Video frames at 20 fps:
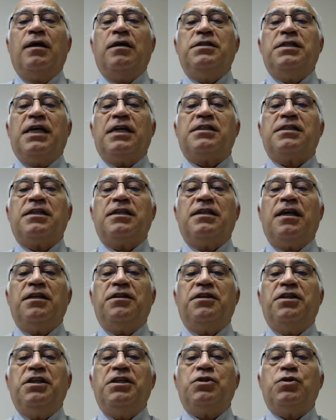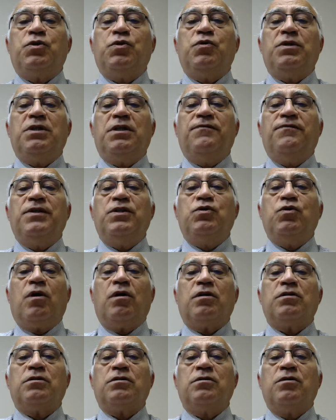Yesterday, these 2
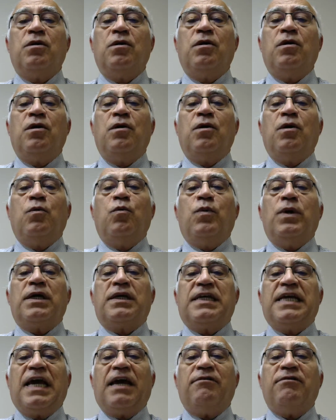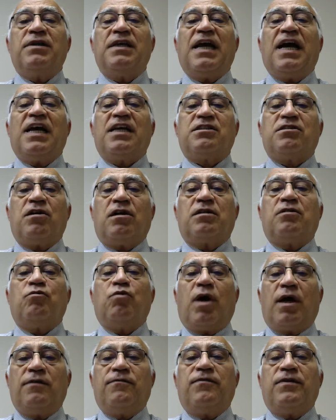individuals were carrying assault
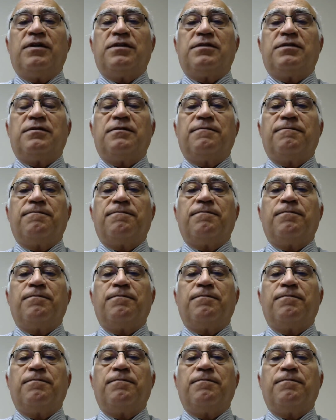rifles.